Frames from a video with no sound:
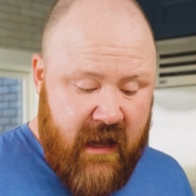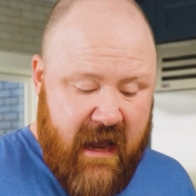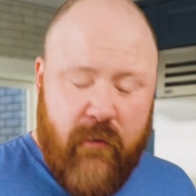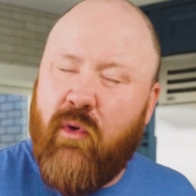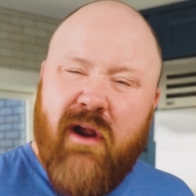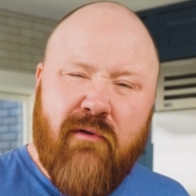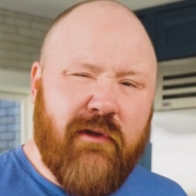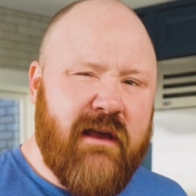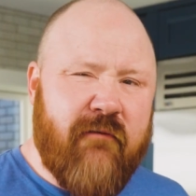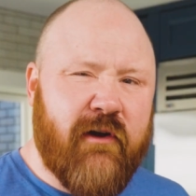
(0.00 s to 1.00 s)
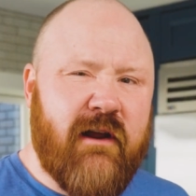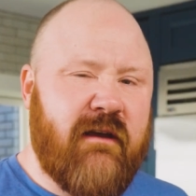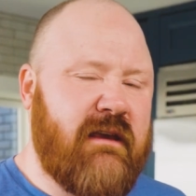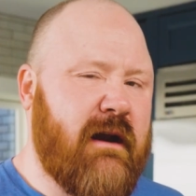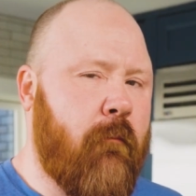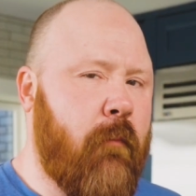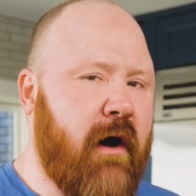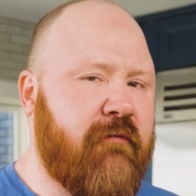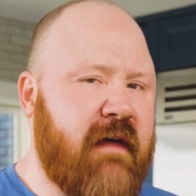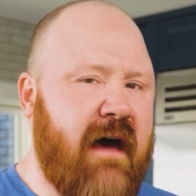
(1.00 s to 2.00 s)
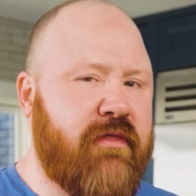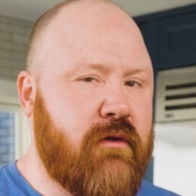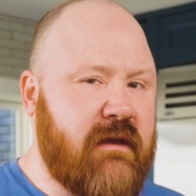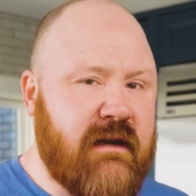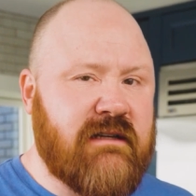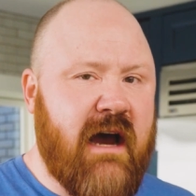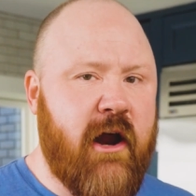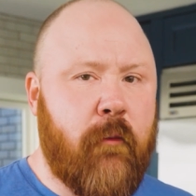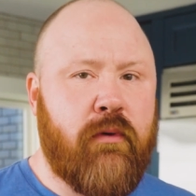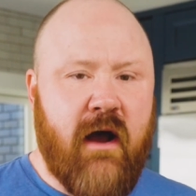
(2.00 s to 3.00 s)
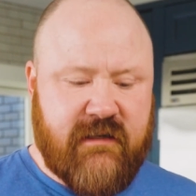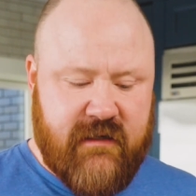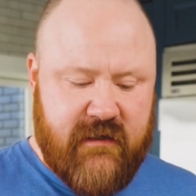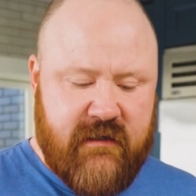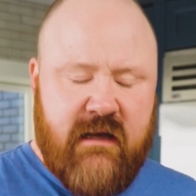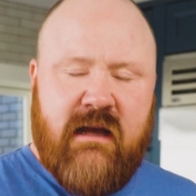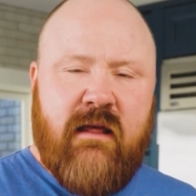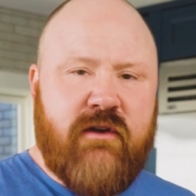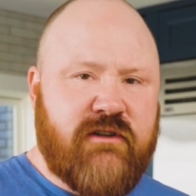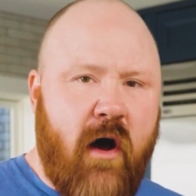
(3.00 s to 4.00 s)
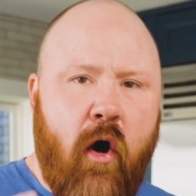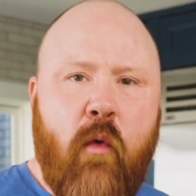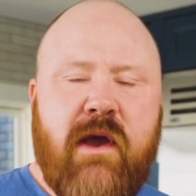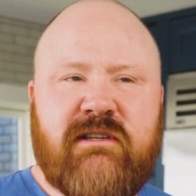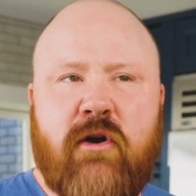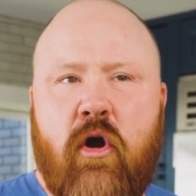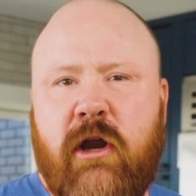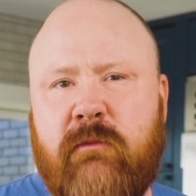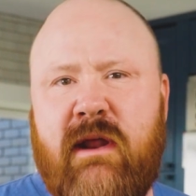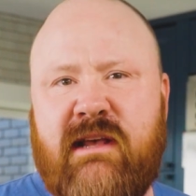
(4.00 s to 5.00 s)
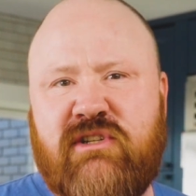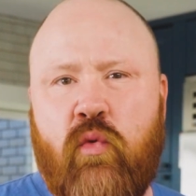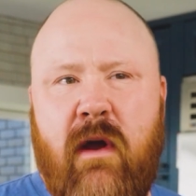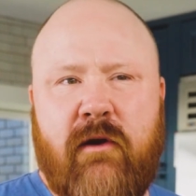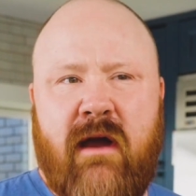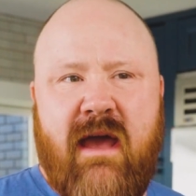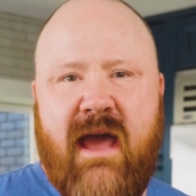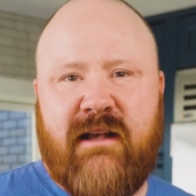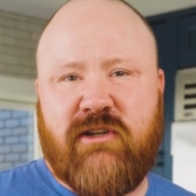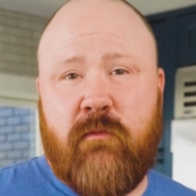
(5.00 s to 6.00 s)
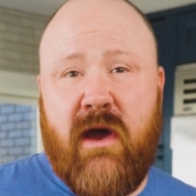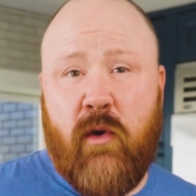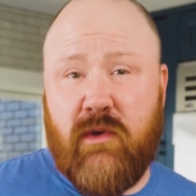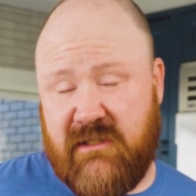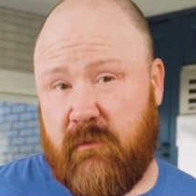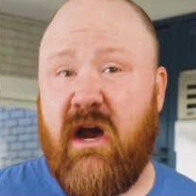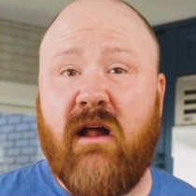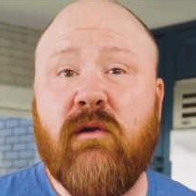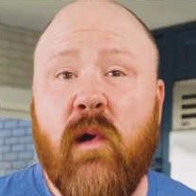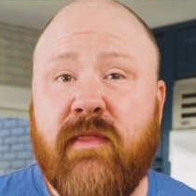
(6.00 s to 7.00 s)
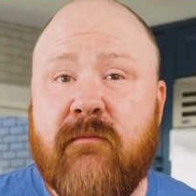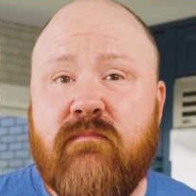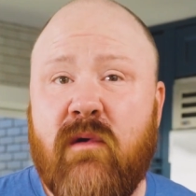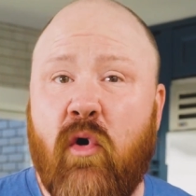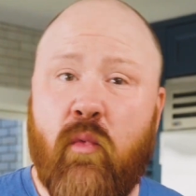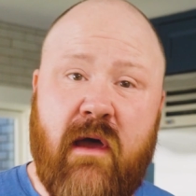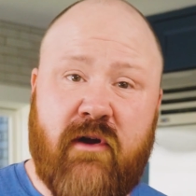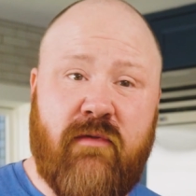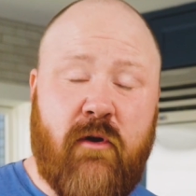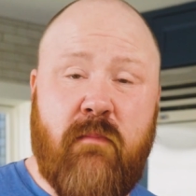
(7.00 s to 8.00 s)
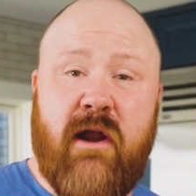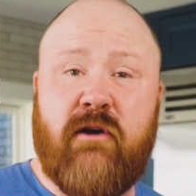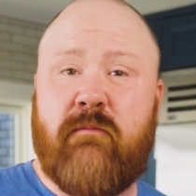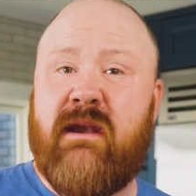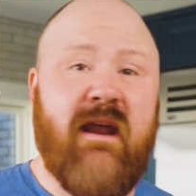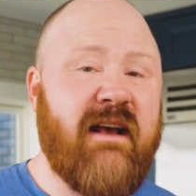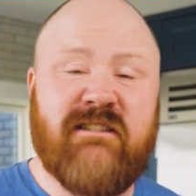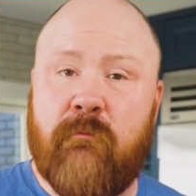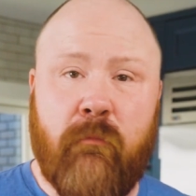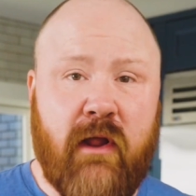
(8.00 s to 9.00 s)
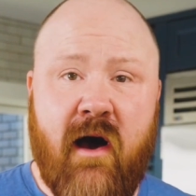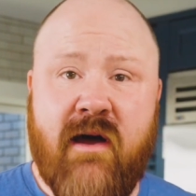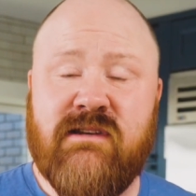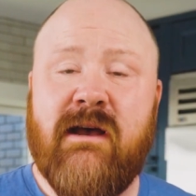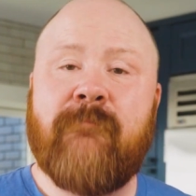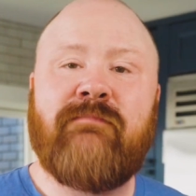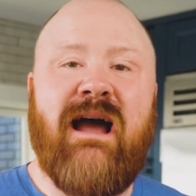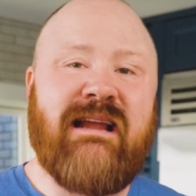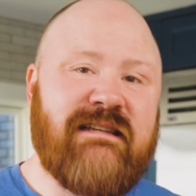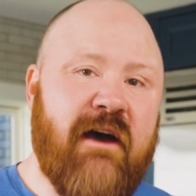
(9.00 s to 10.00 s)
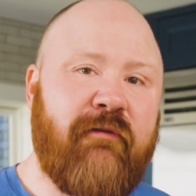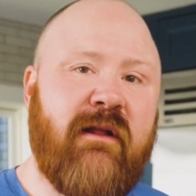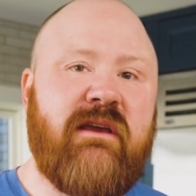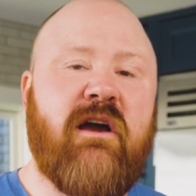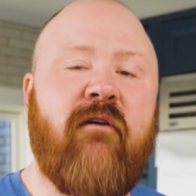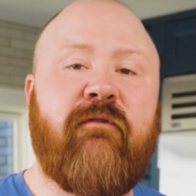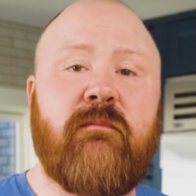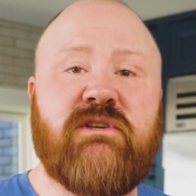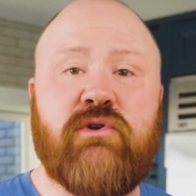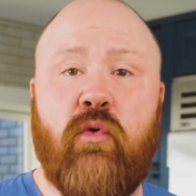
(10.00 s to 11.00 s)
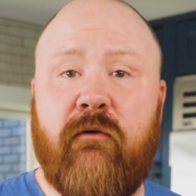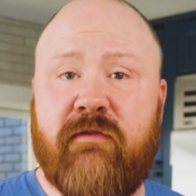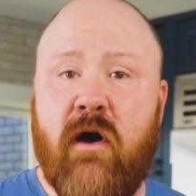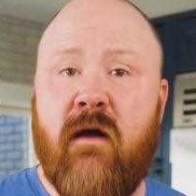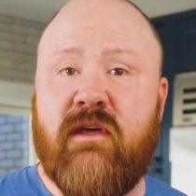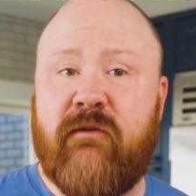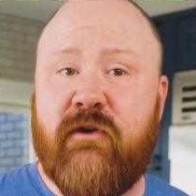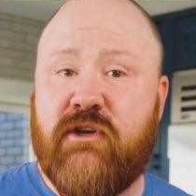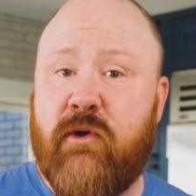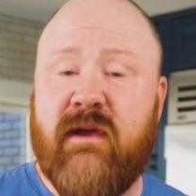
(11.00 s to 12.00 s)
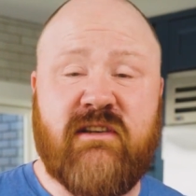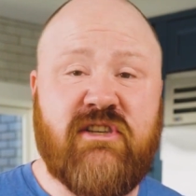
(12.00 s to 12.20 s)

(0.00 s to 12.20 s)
and we're not really ever going to get above that through the entire process. There's always an argument as to whether or not eggs are better with some color on them, or whether they're better to be nice and blonde. I definitely come from the school of thought that if you're doing a